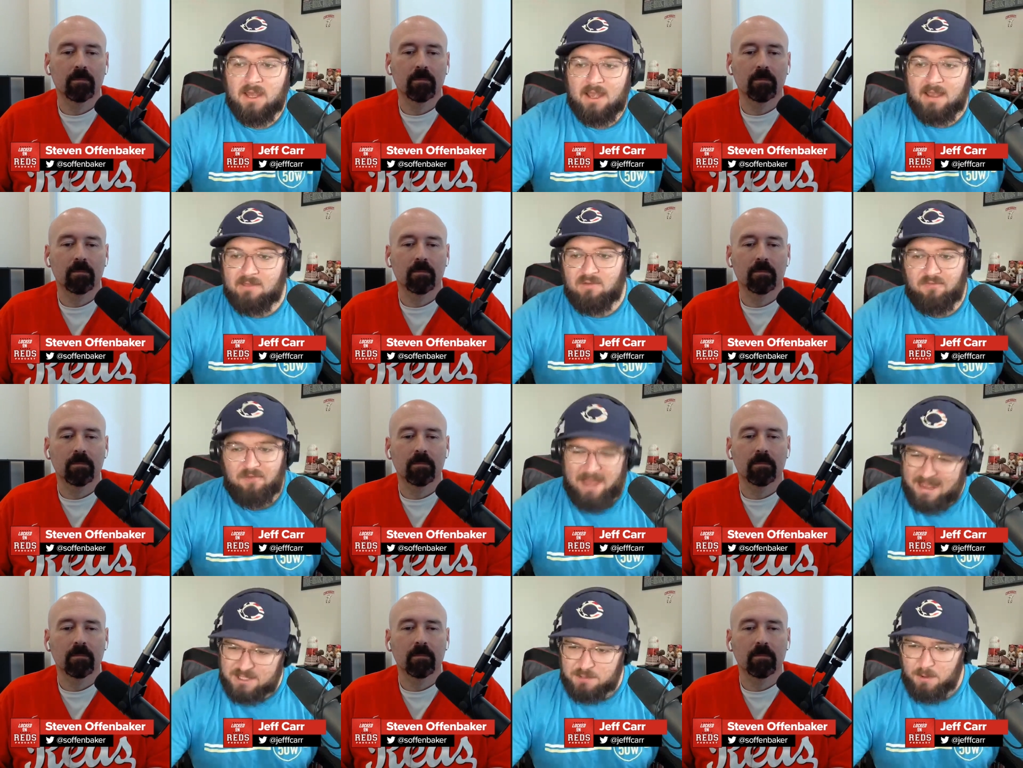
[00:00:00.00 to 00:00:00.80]
Speaker 1: And the
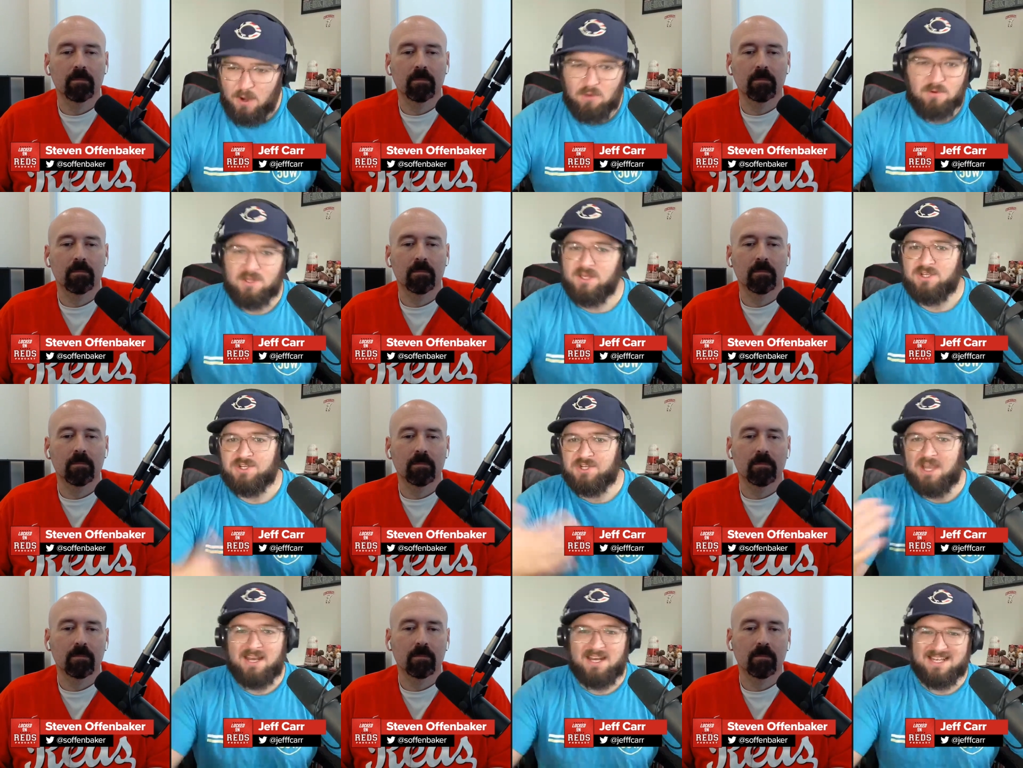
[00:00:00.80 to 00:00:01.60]
fastball really
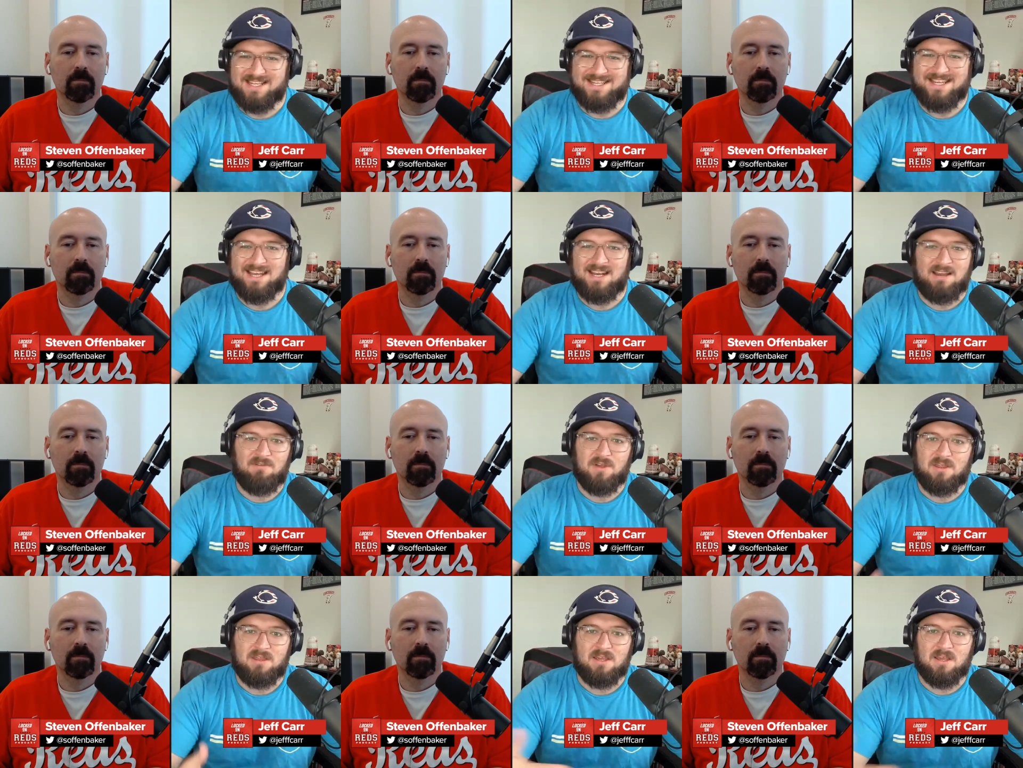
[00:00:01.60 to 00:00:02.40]
just kind of set
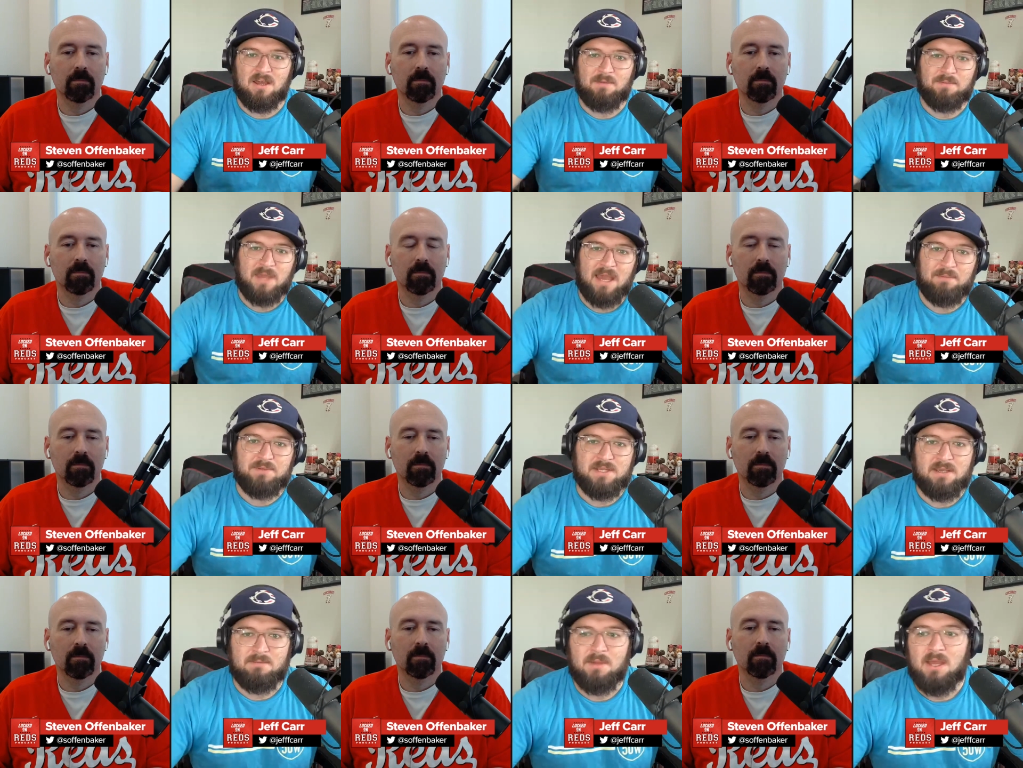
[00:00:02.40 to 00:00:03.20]
everything up, kept
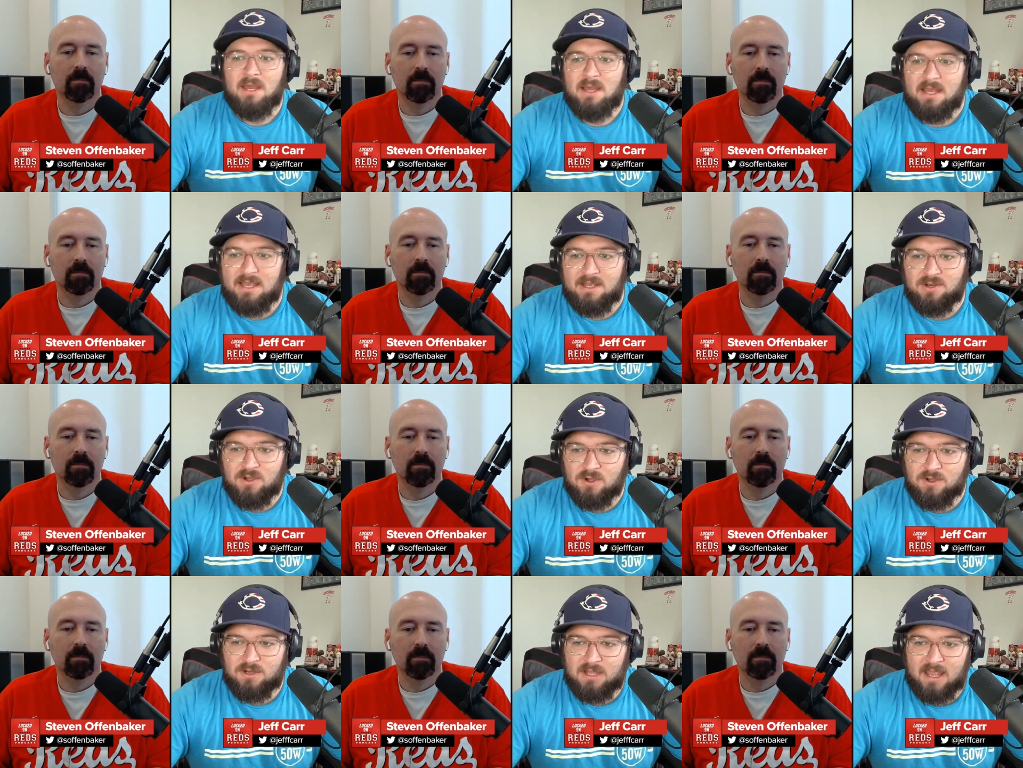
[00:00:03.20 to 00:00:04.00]
him in
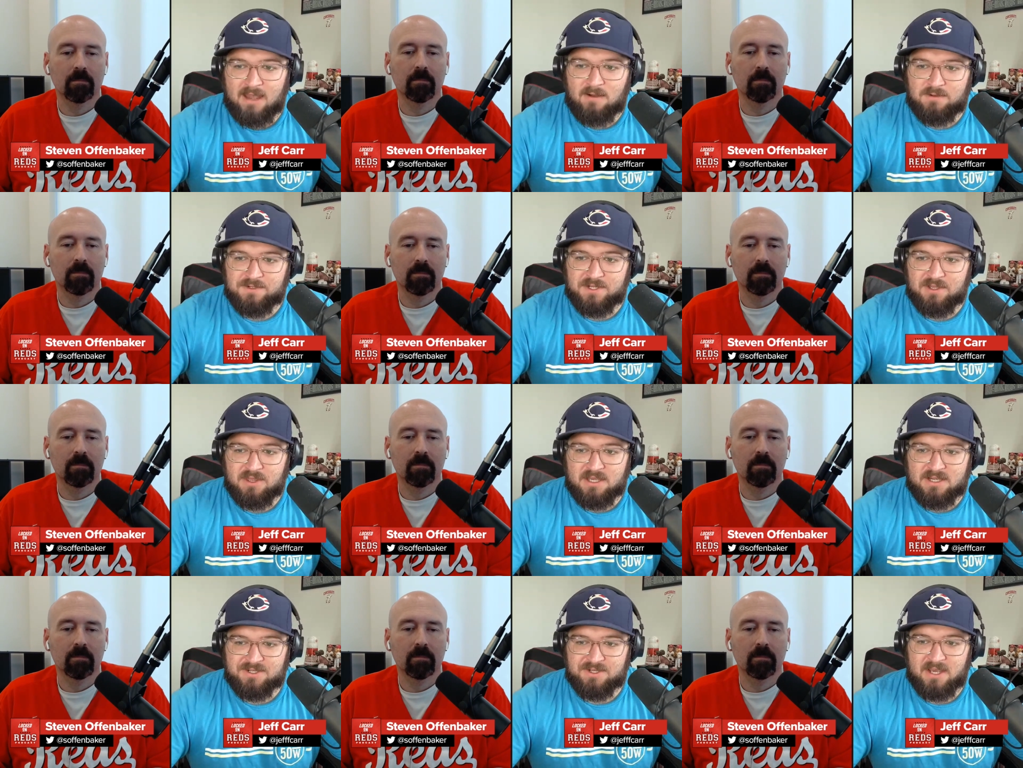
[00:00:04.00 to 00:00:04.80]
good counts and
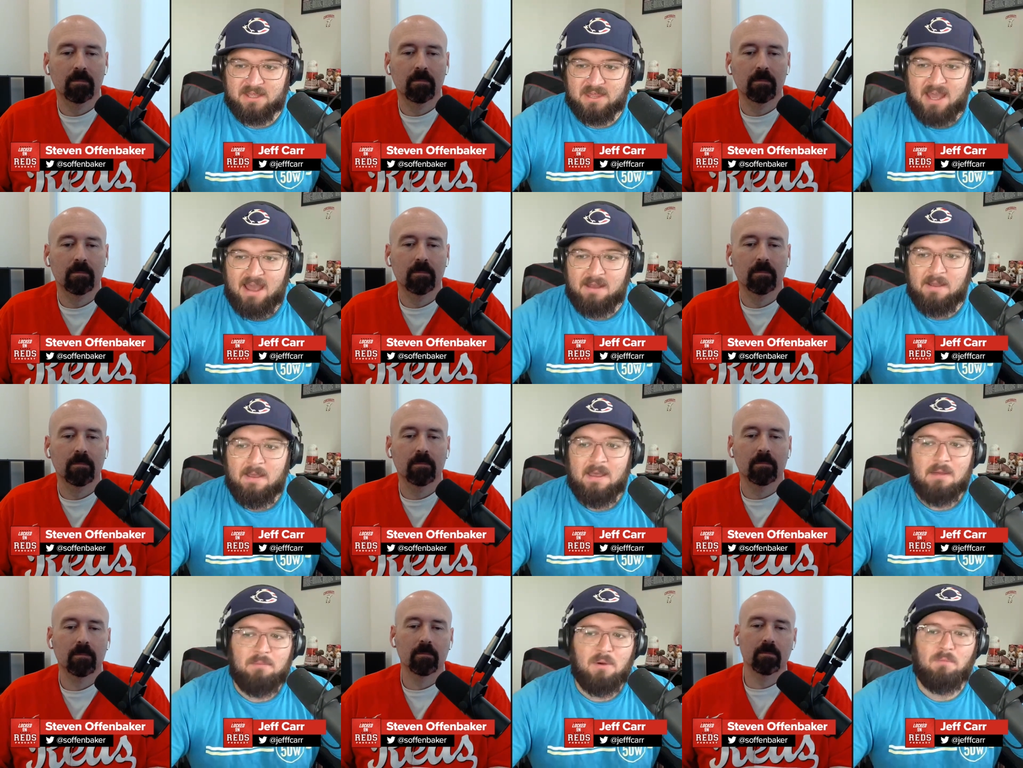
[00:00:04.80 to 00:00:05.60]
things like that.
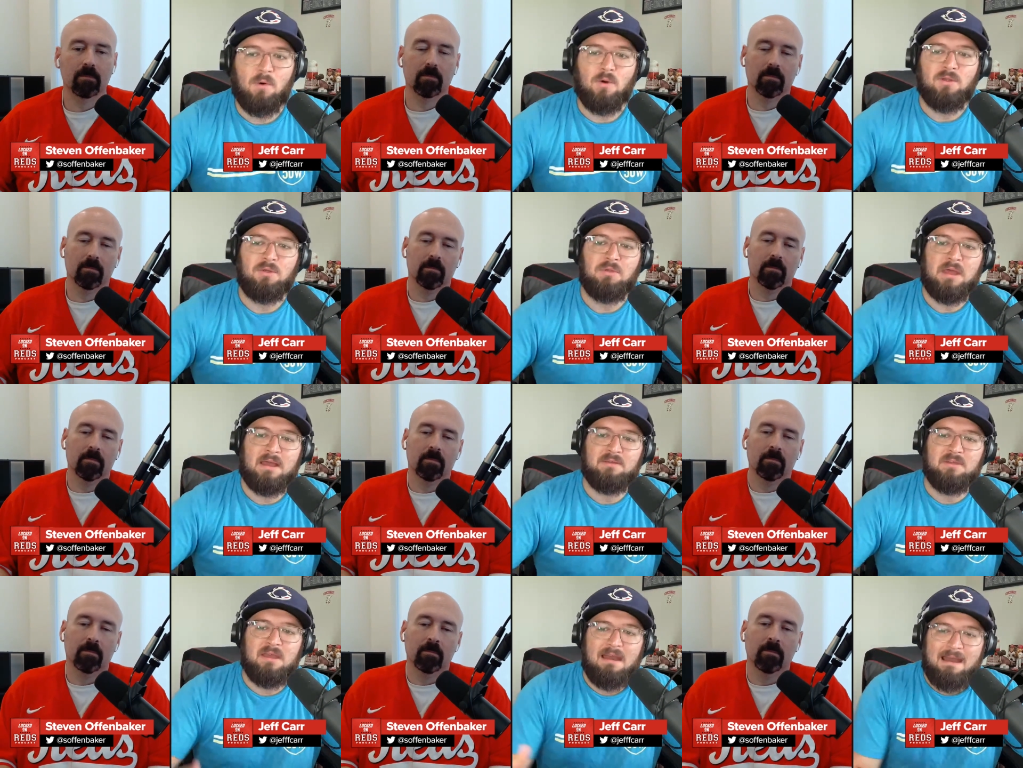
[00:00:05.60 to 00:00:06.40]
But more than
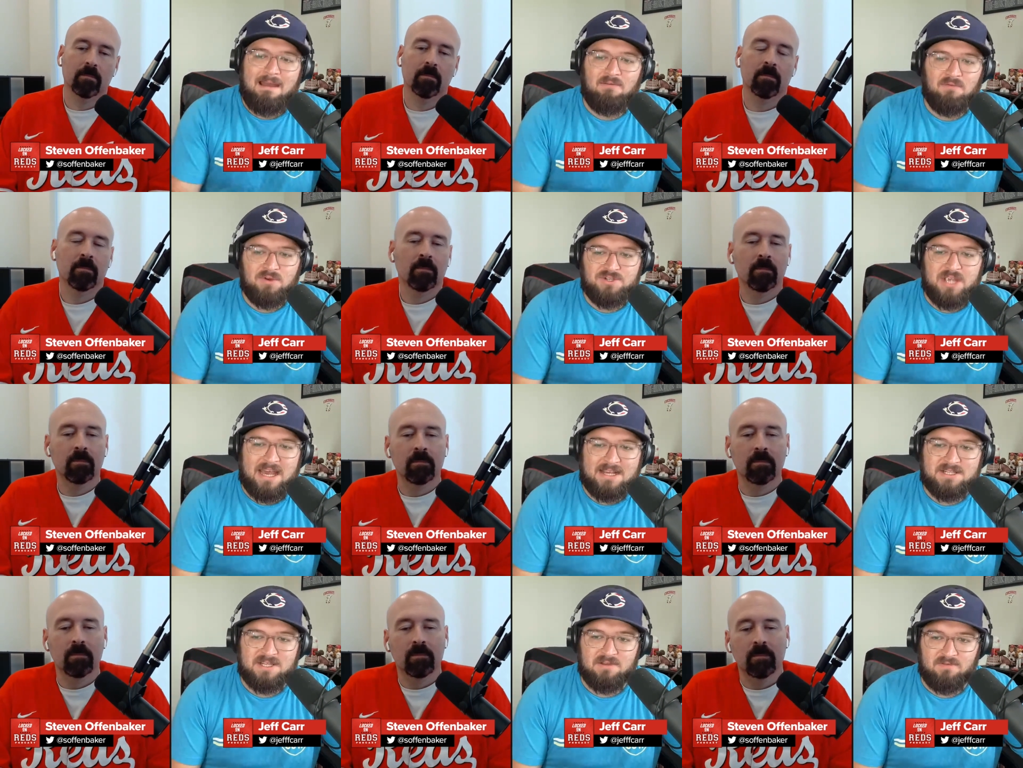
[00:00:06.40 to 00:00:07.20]
that, the average exit